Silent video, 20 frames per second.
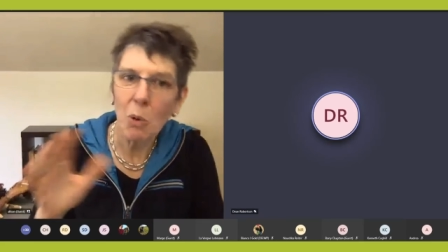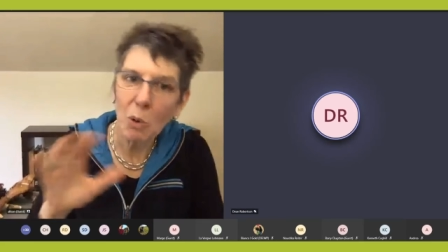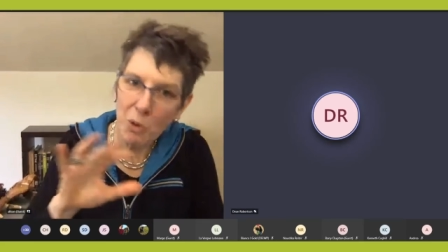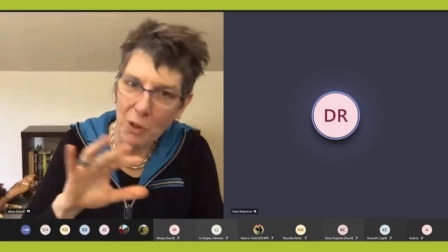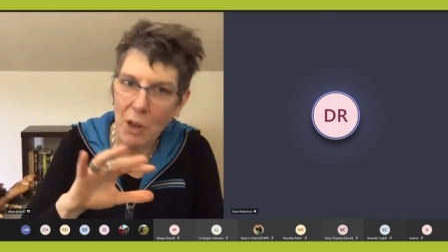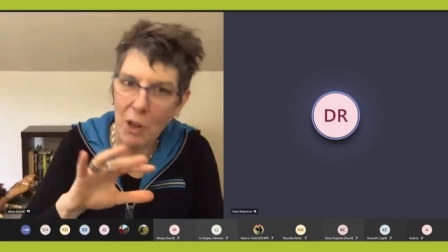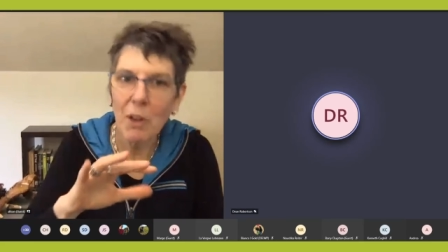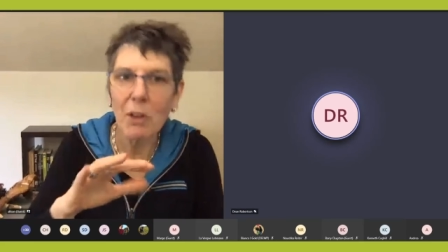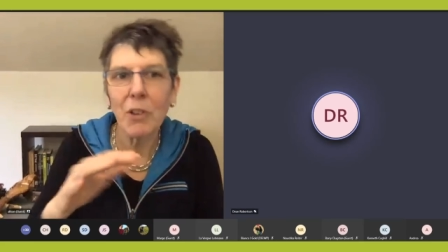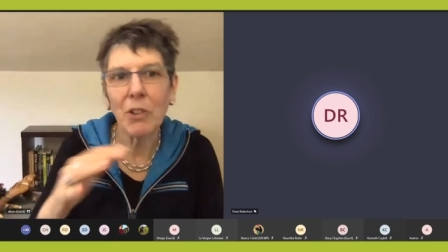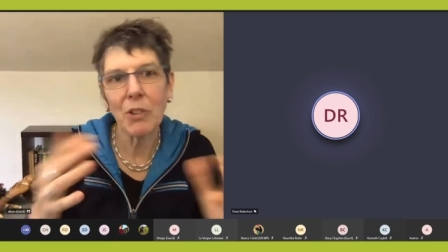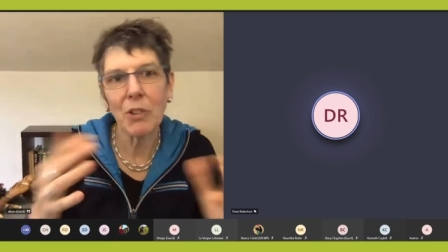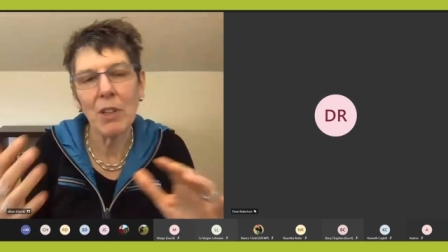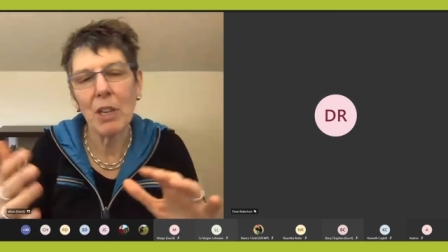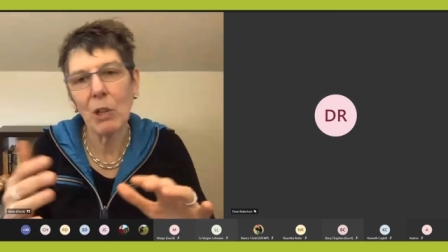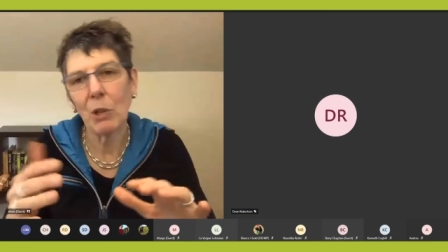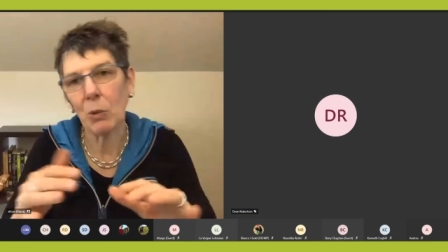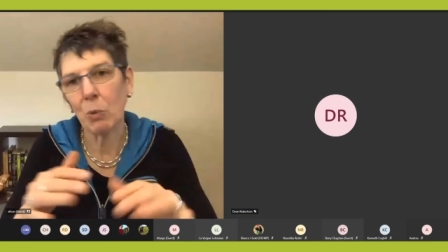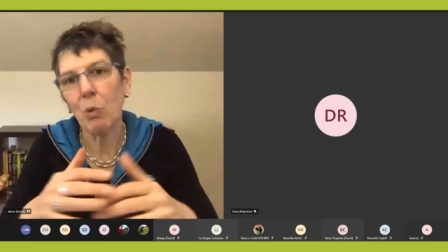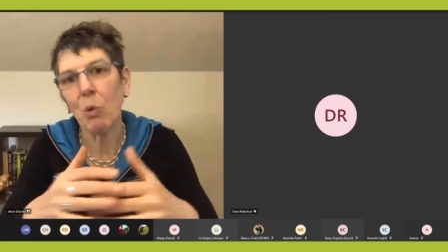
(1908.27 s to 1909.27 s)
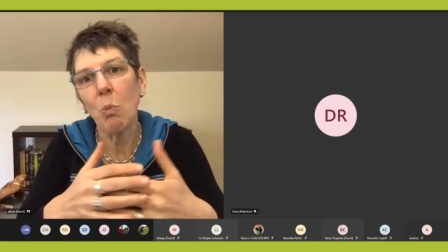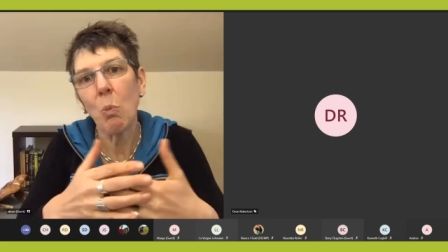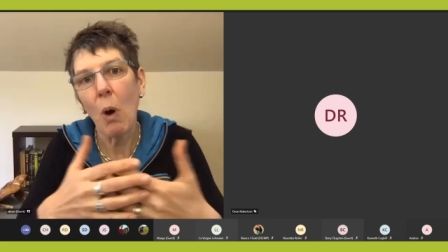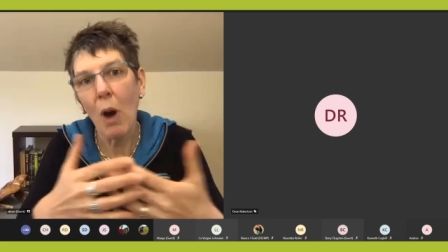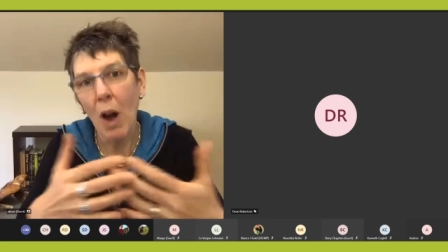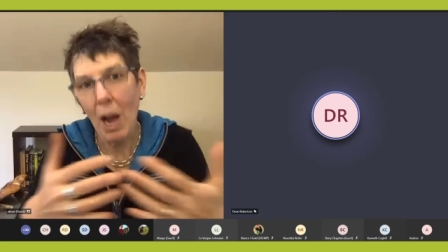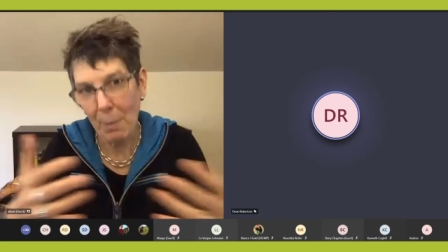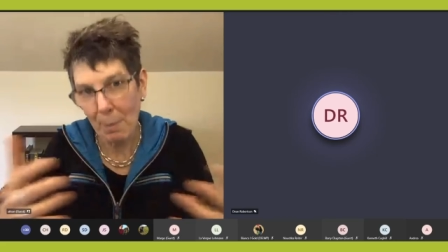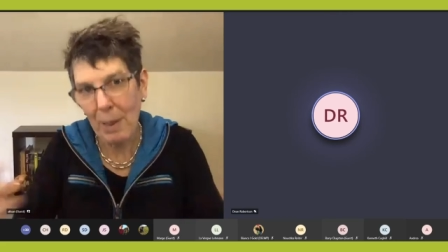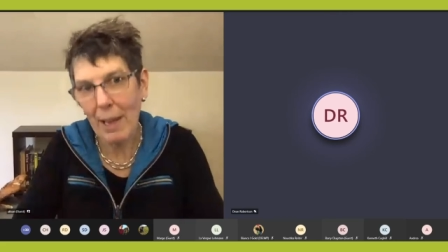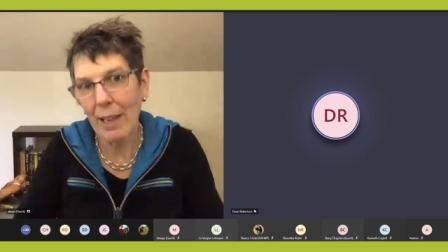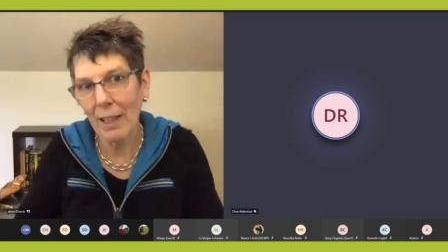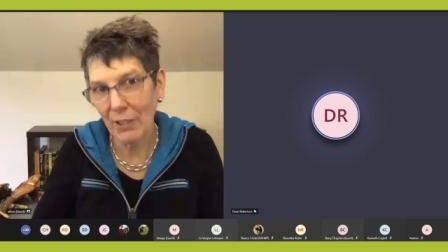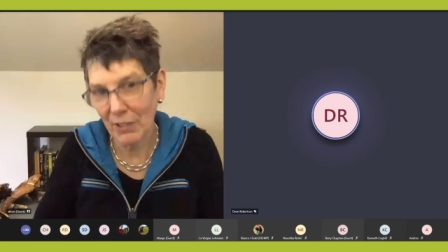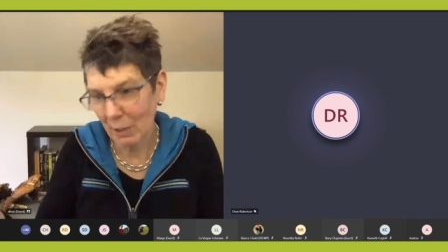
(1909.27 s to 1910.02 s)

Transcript: all those things will wipe out